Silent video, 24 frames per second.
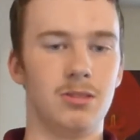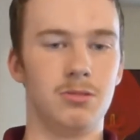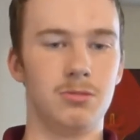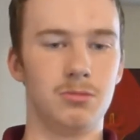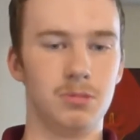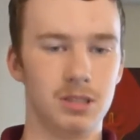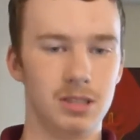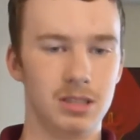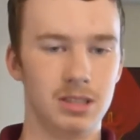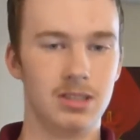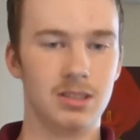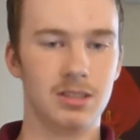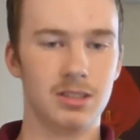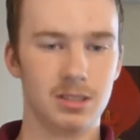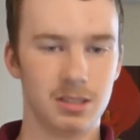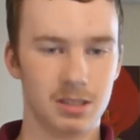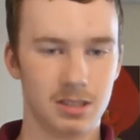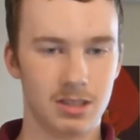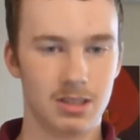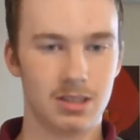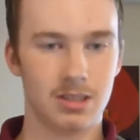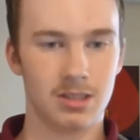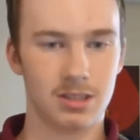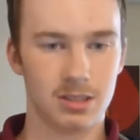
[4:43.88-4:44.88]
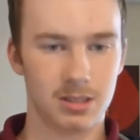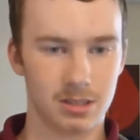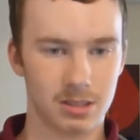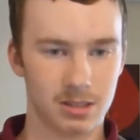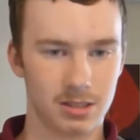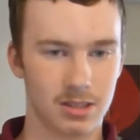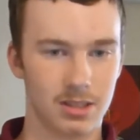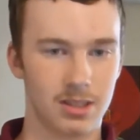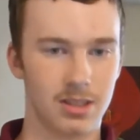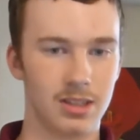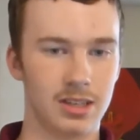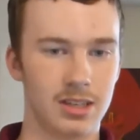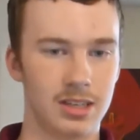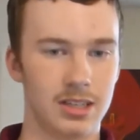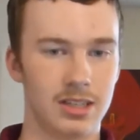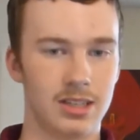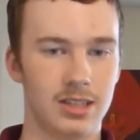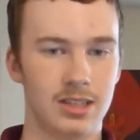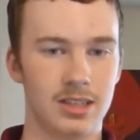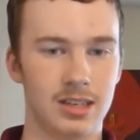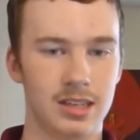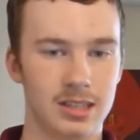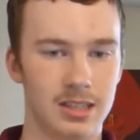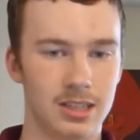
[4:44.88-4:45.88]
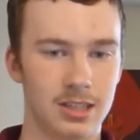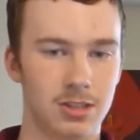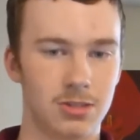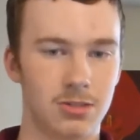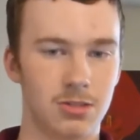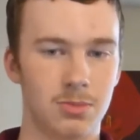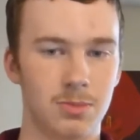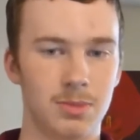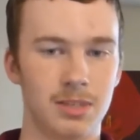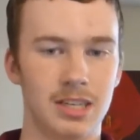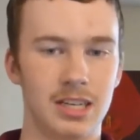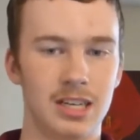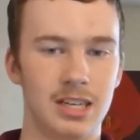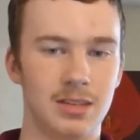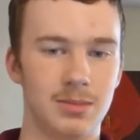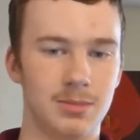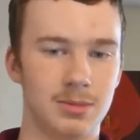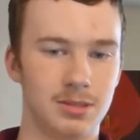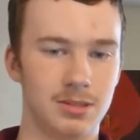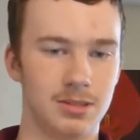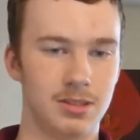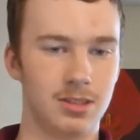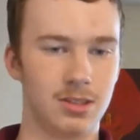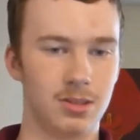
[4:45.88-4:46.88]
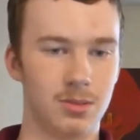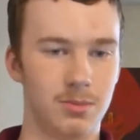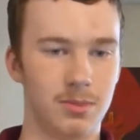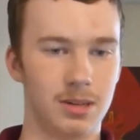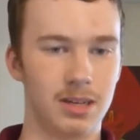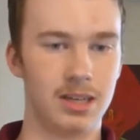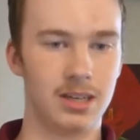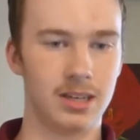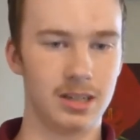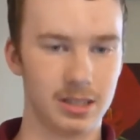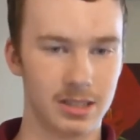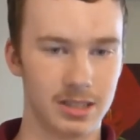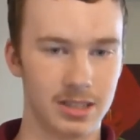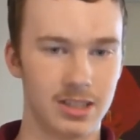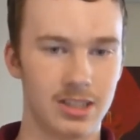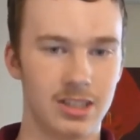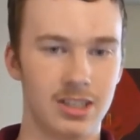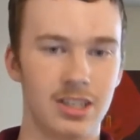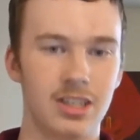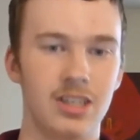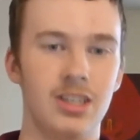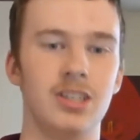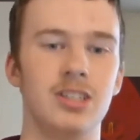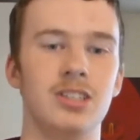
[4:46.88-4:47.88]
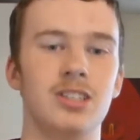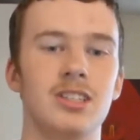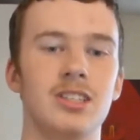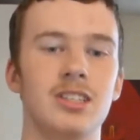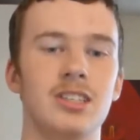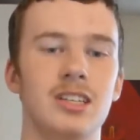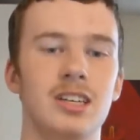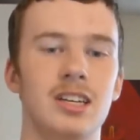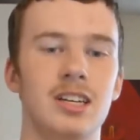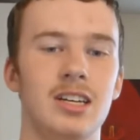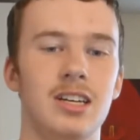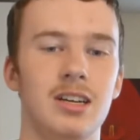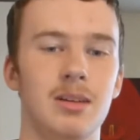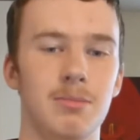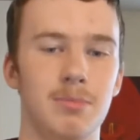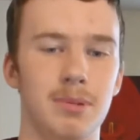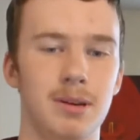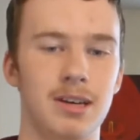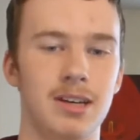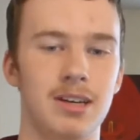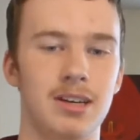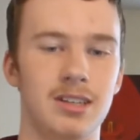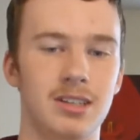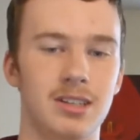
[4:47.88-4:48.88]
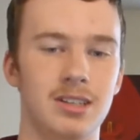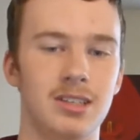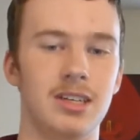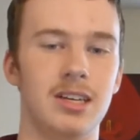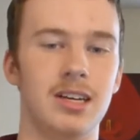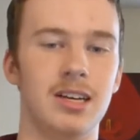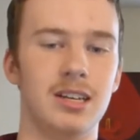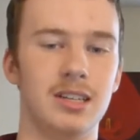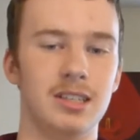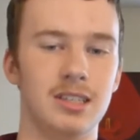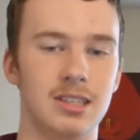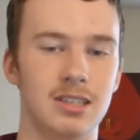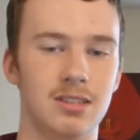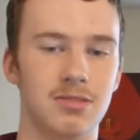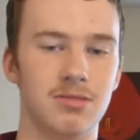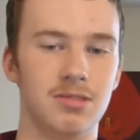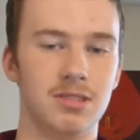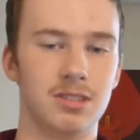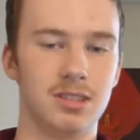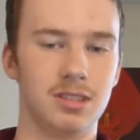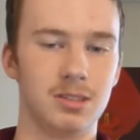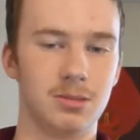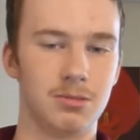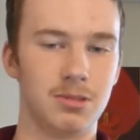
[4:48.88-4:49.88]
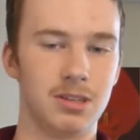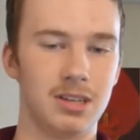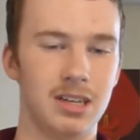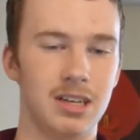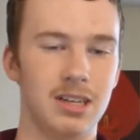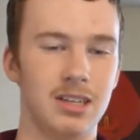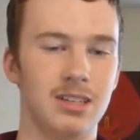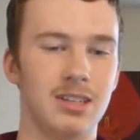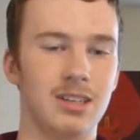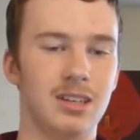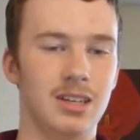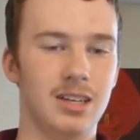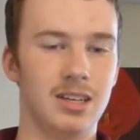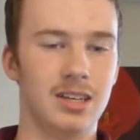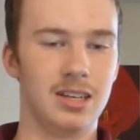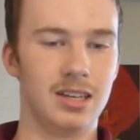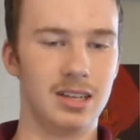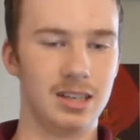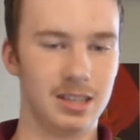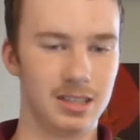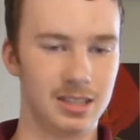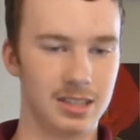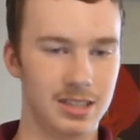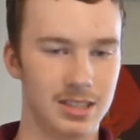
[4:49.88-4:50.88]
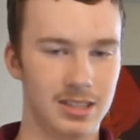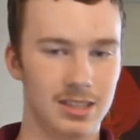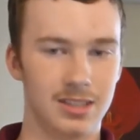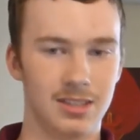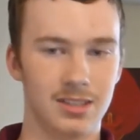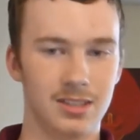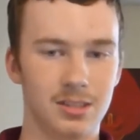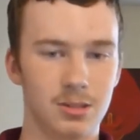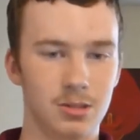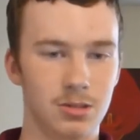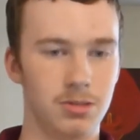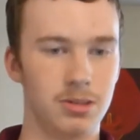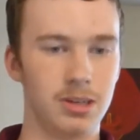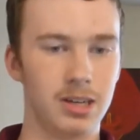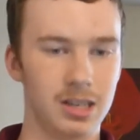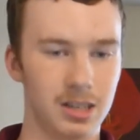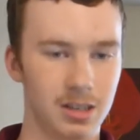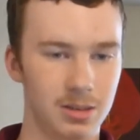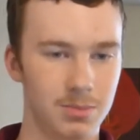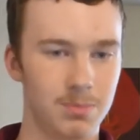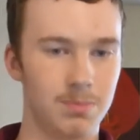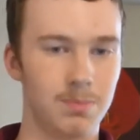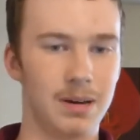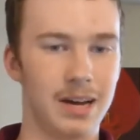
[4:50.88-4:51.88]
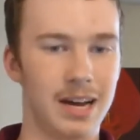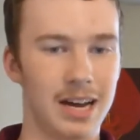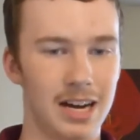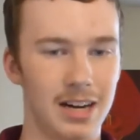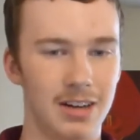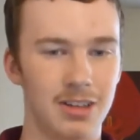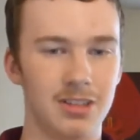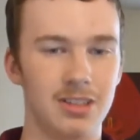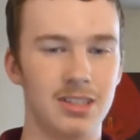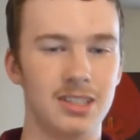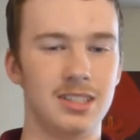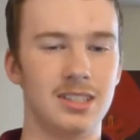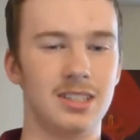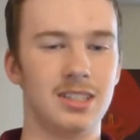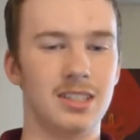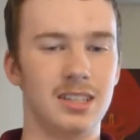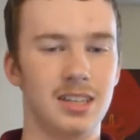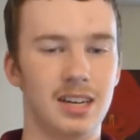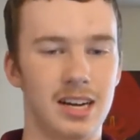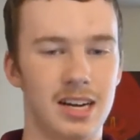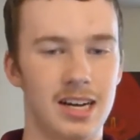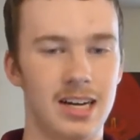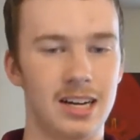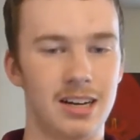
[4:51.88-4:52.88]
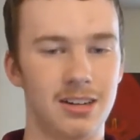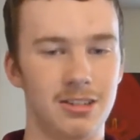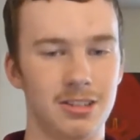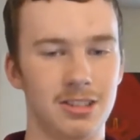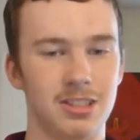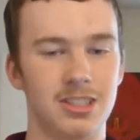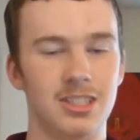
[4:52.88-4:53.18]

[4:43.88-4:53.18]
We think that this will be able to make cleaner energy in a better and different way to help power our